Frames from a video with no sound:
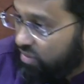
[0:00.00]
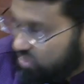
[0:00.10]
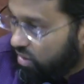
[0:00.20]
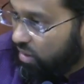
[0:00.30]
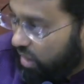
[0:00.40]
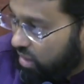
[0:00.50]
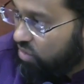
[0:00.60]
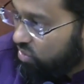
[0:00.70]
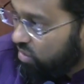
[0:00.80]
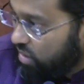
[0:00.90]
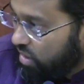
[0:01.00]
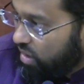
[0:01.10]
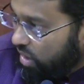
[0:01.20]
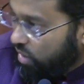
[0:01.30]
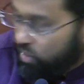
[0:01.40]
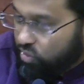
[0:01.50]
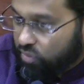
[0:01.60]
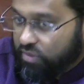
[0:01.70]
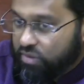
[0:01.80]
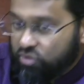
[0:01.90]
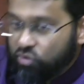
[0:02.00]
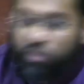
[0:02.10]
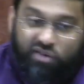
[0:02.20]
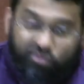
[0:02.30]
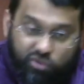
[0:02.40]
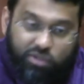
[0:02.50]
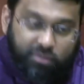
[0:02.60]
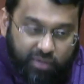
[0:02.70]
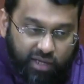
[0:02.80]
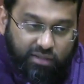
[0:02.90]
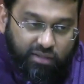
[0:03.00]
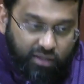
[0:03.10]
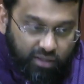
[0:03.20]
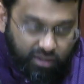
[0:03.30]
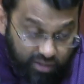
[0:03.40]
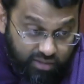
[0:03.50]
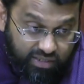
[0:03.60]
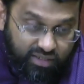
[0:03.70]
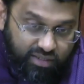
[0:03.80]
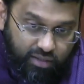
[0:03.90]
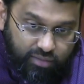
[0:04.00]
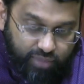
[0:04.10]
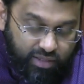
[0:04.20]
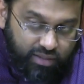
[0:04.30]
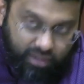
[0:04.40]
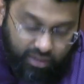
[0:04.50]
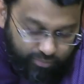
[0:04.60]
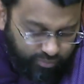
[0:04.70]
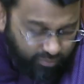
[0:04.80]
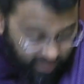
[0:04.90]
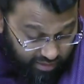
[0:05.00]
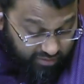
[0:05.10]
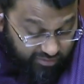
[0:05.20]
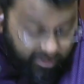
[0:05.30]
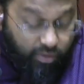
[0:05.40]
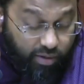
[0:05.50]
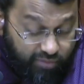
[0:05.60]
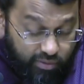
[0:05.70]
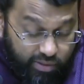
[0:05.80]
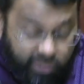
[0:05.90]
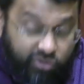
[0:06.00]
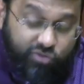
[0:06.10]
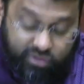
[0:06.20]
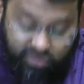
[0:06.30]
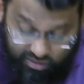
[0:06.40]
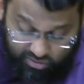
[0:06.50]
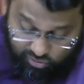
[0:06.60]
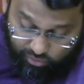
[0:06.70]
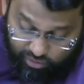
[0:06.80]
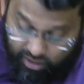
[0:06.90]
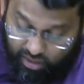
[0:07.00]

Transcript: It's online, actually. I went over the story of Mutab ibn Adi in detail, and um, it's a very, very interesting story.